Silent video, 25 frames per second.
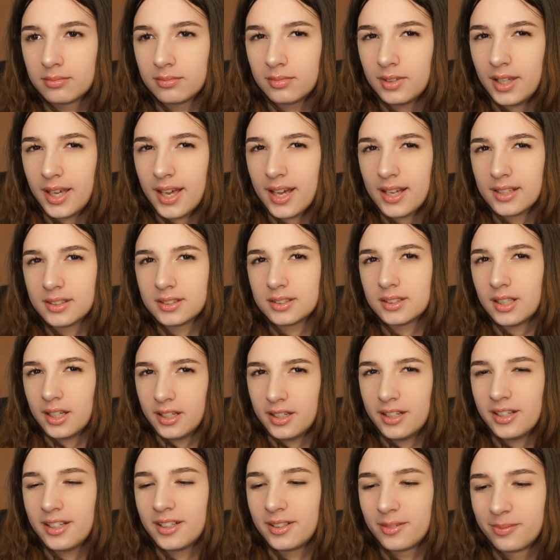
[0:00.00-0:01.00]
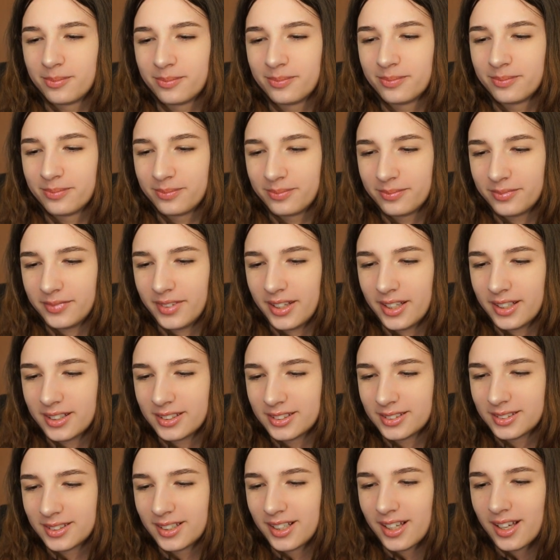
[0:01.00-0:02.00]
Yes, I did.
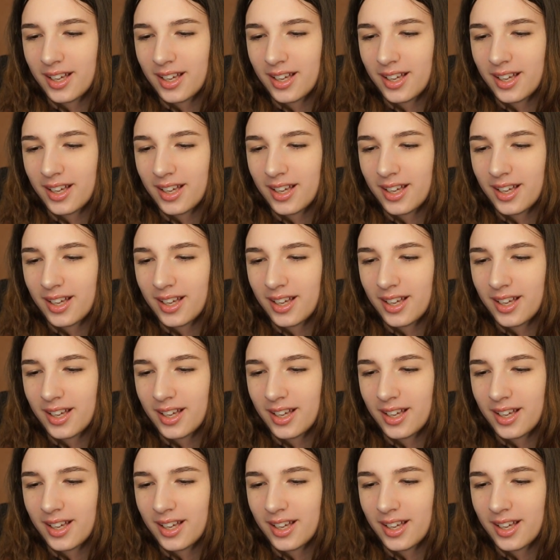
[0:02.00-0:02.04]
Yes.